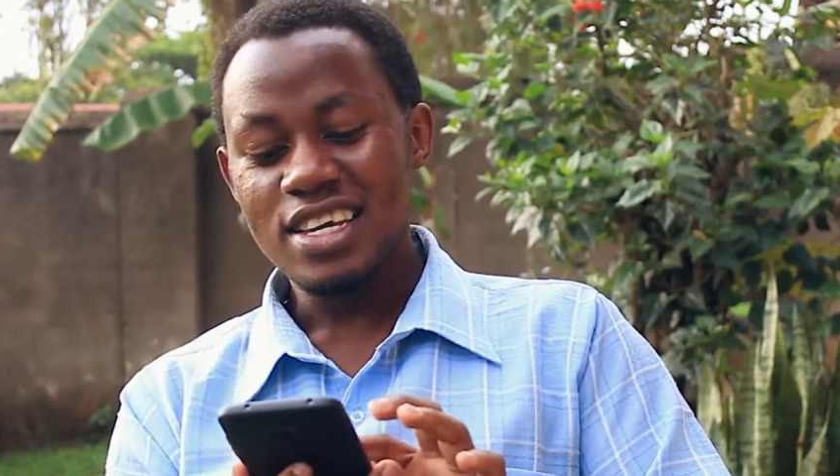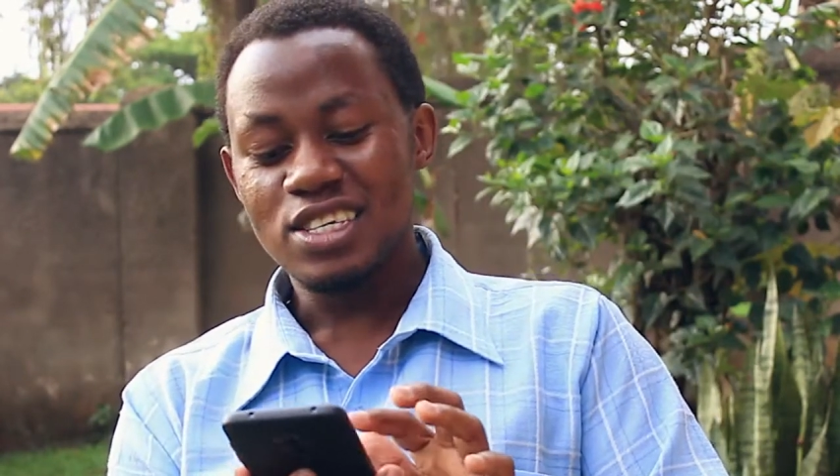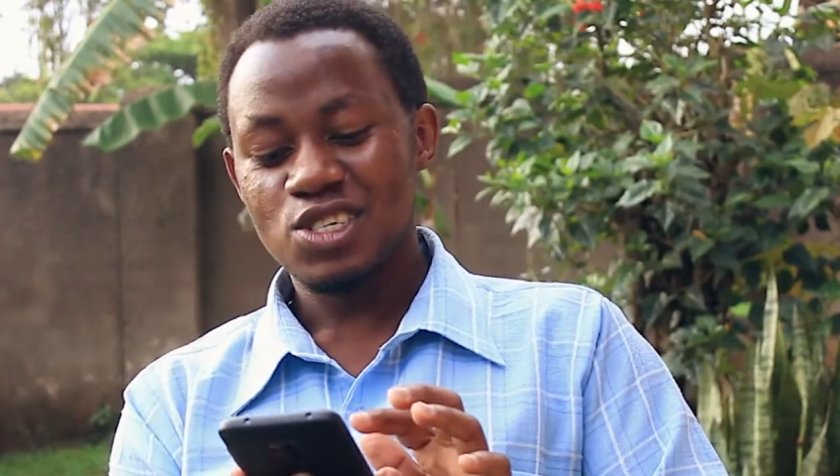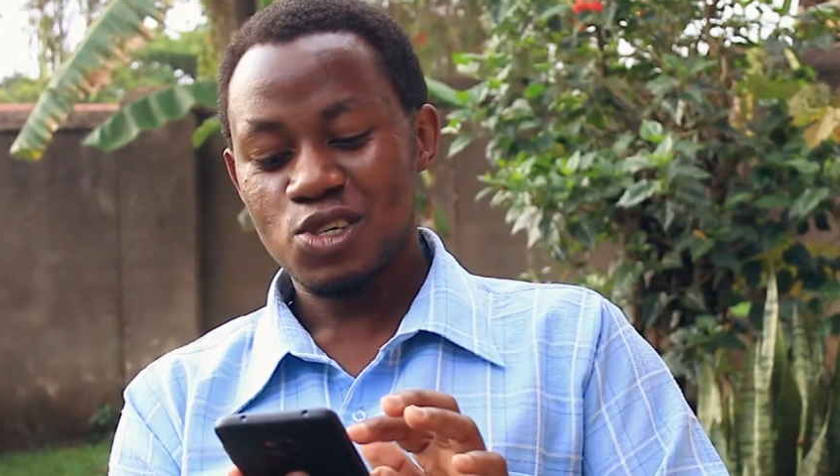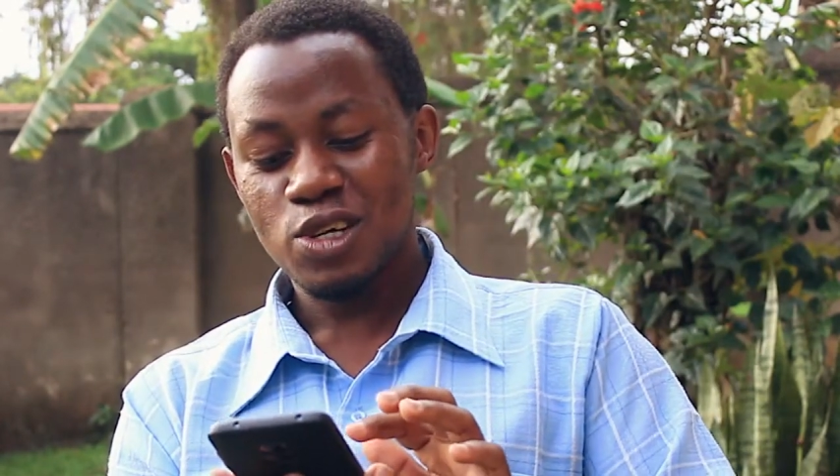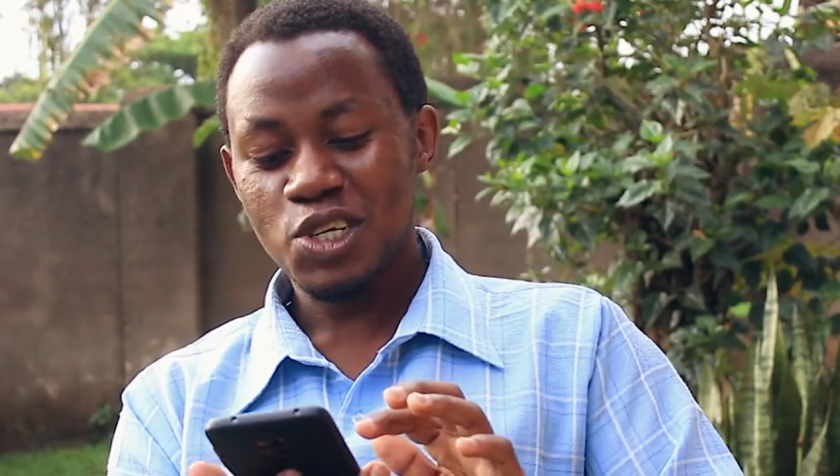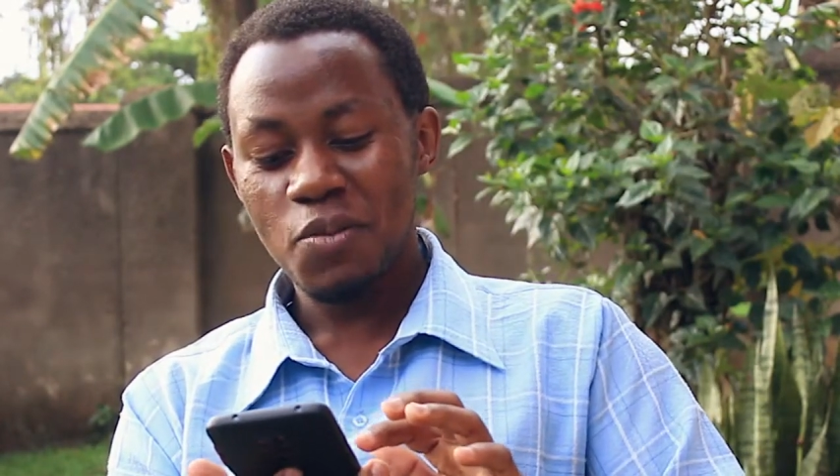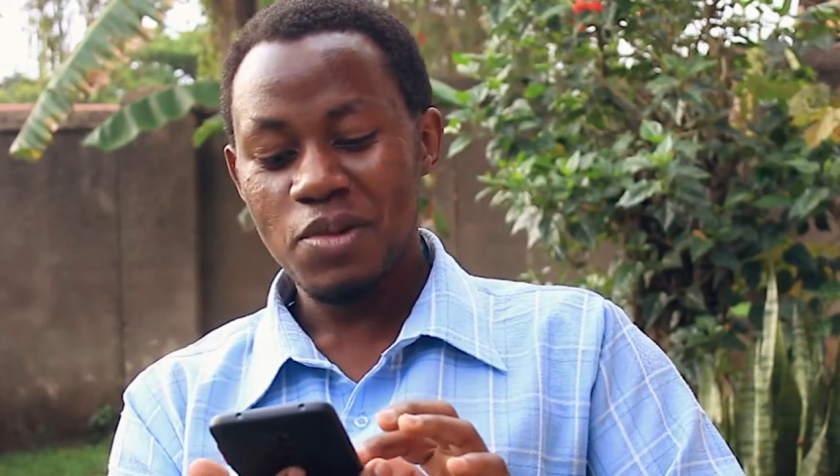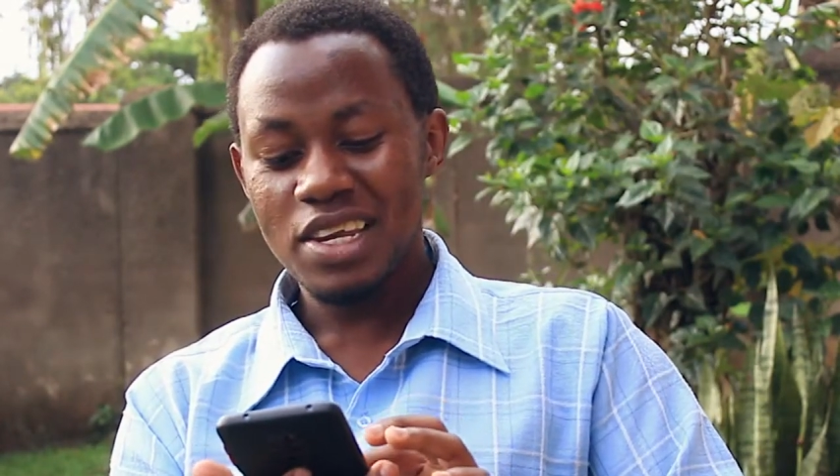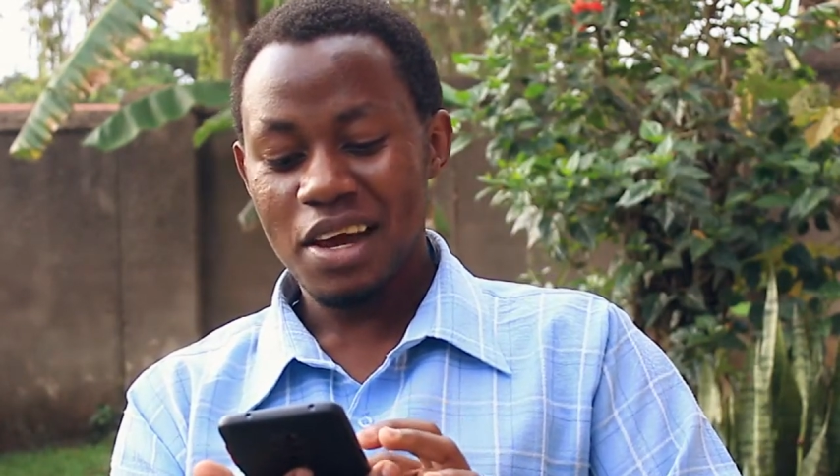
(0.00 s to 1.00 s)
social
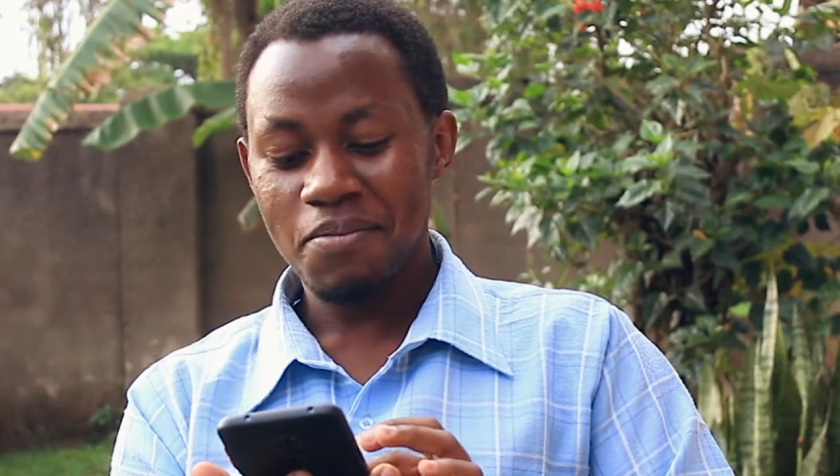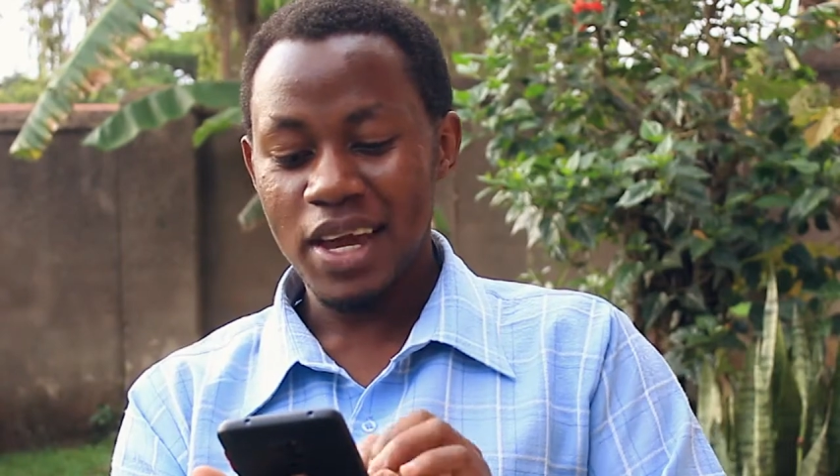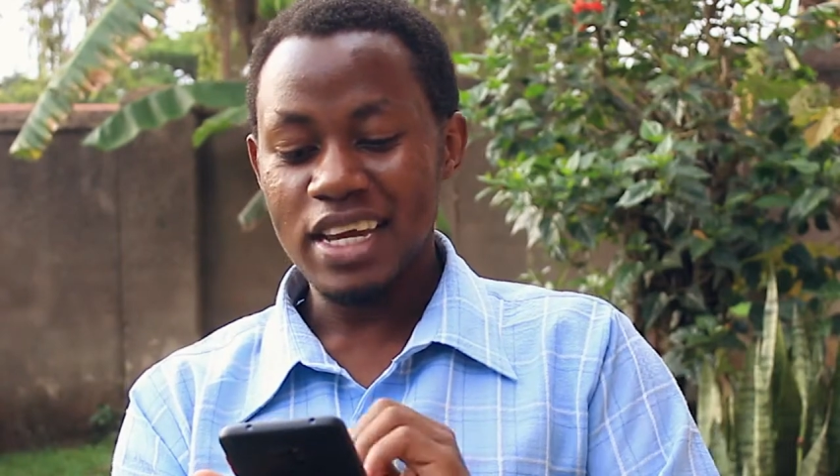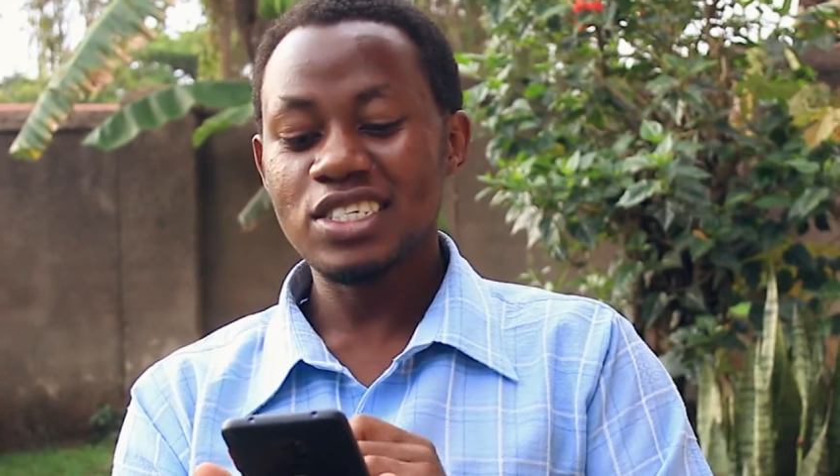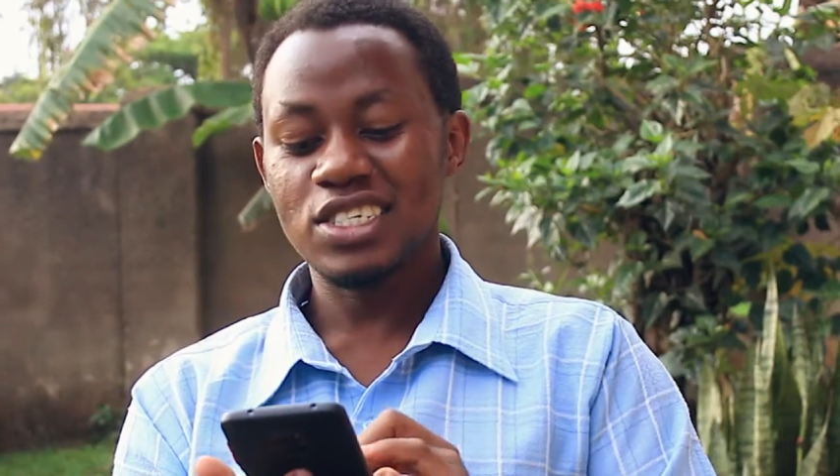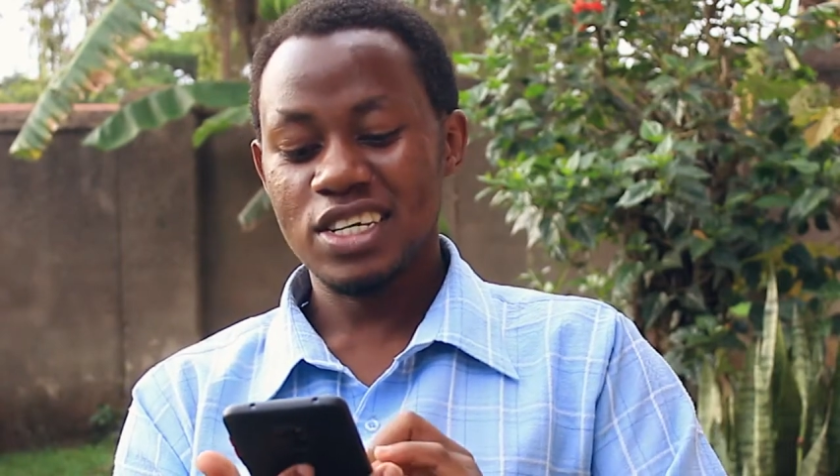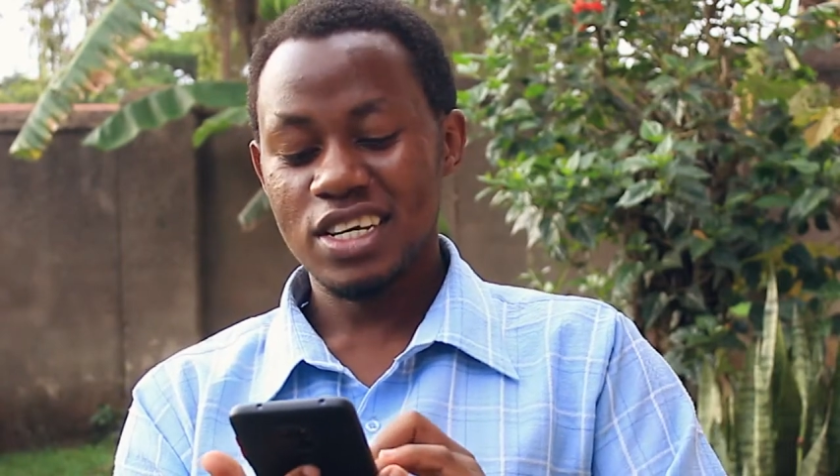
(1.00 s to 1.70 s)
media page,